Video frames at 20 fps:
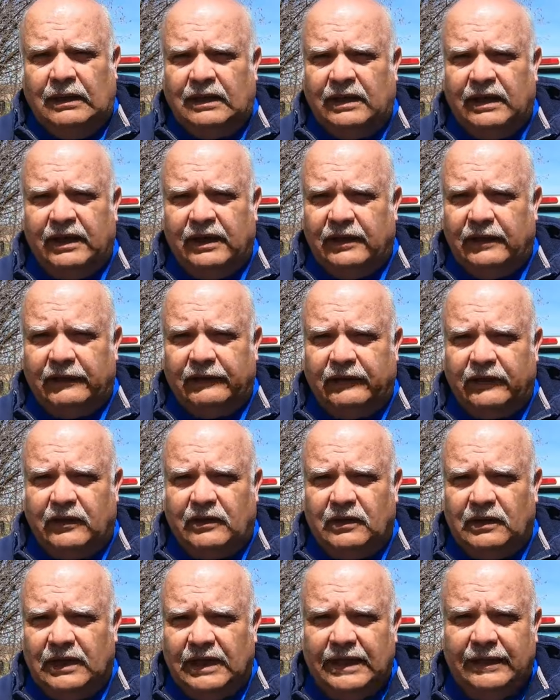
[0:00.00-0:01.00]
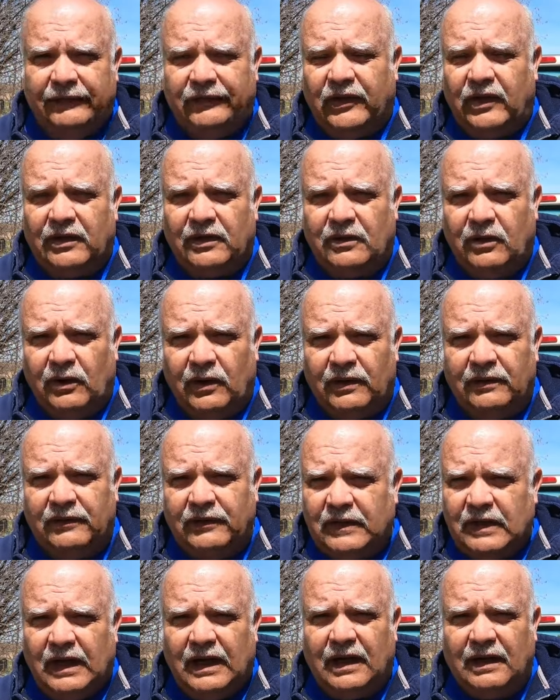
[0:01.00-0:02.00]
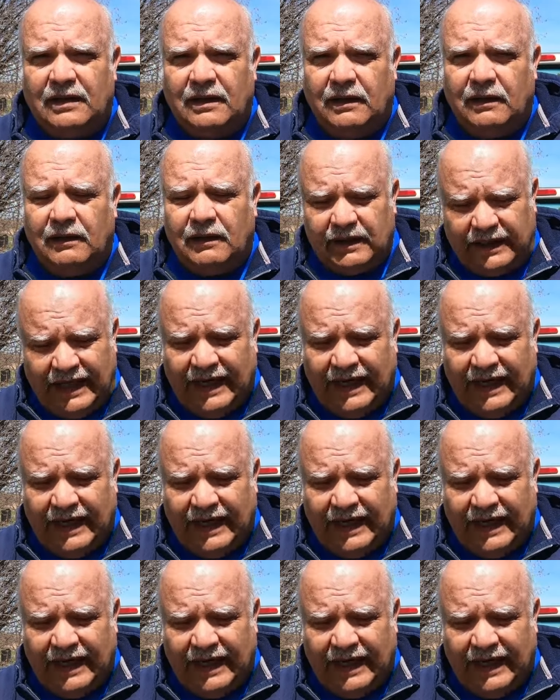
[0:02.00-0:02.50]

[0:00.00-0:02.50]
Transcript: because the leaves on the corn stalk uh,